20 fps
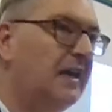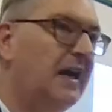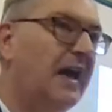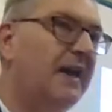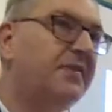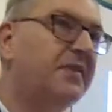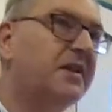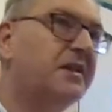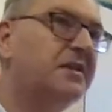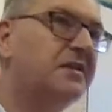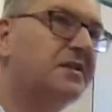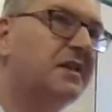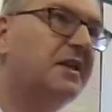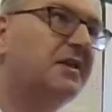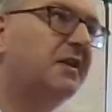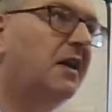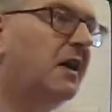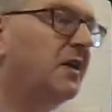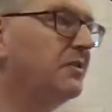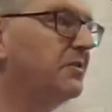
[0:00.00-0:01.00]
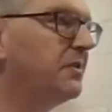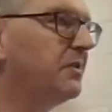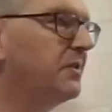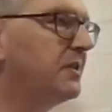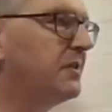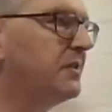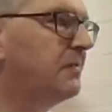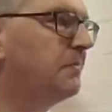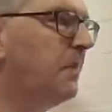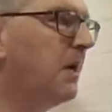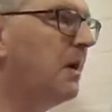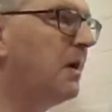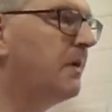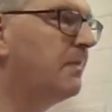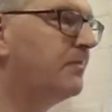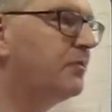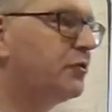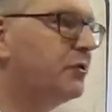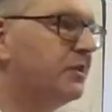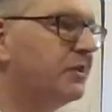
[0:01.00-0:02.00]
And they sit under this
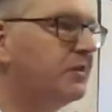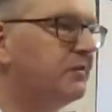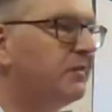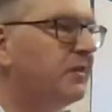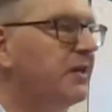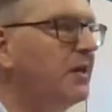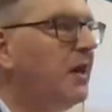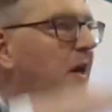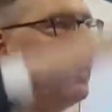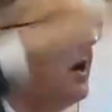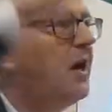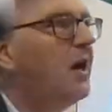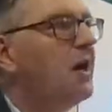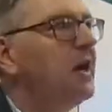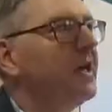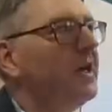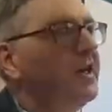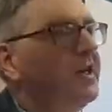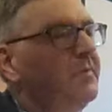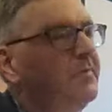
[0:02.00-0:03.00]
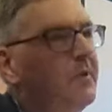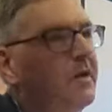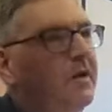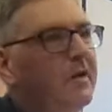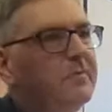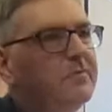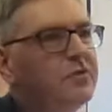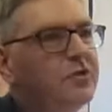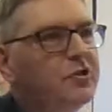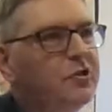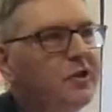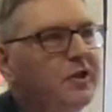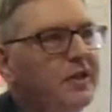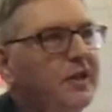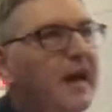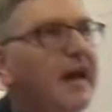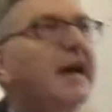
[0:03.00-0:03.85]
palm tree. It's a very high palm tree,